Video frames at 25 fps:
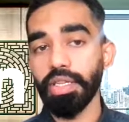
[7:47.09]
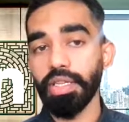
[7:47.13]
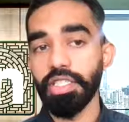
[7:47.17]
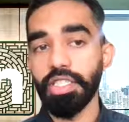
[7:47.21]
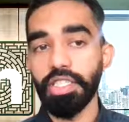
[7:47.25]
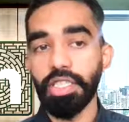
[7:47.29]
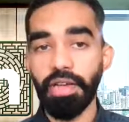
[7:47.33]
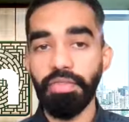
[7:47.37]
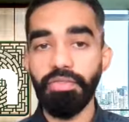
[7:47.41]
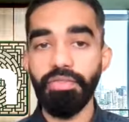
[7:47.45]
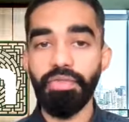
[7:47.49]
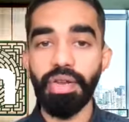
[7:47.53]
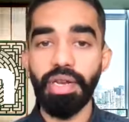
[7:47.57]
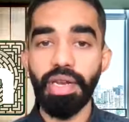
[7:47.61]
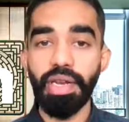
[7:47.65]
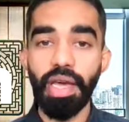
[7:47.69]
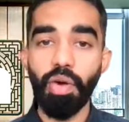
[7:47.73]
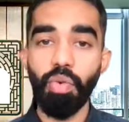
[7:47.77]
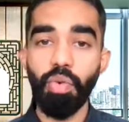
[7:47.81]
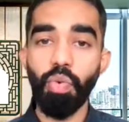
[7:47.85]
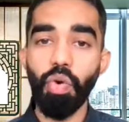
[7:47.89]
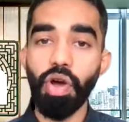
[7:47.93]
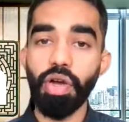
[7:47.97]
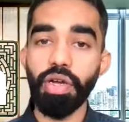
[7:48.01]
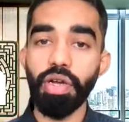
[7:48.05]
Jeff will
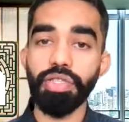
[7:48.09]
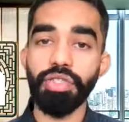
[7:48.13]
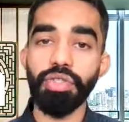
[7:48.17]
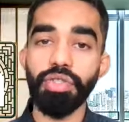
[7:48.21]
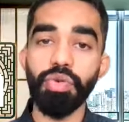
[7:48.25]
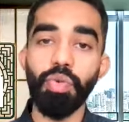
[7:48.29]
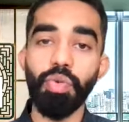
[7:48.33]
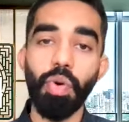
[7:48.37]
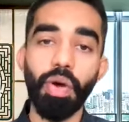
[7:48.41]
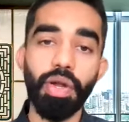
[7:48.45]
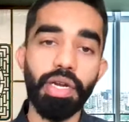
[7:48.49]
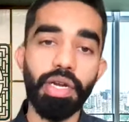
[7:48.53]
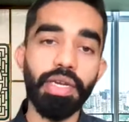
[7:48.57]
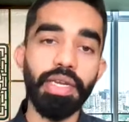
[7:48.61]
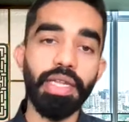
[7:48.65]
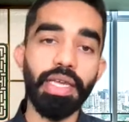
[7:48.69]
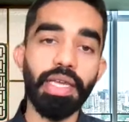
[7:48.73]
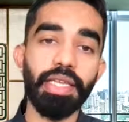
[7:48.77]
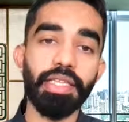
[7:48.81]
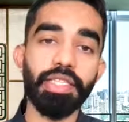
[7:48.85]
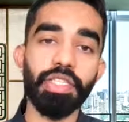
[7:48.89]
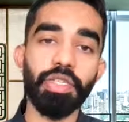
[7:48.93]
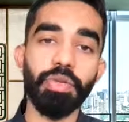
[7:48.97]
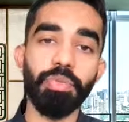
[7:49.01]
now walk us through what it takes